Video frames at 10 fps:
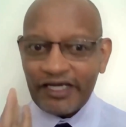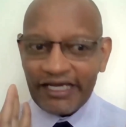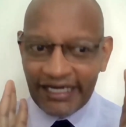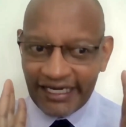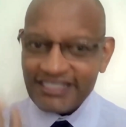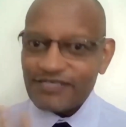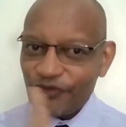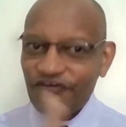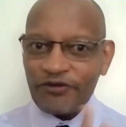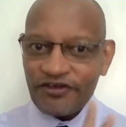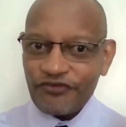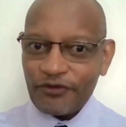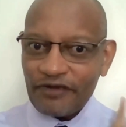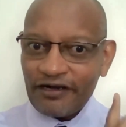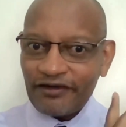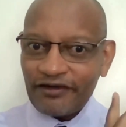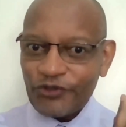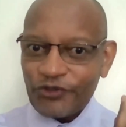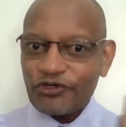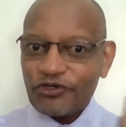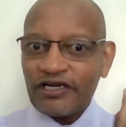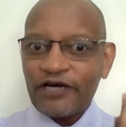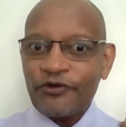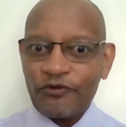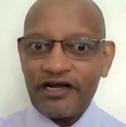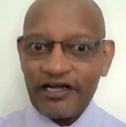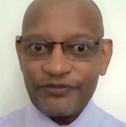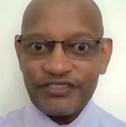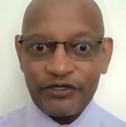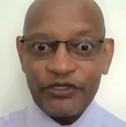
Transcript: let's move away from what we call accrual accounting.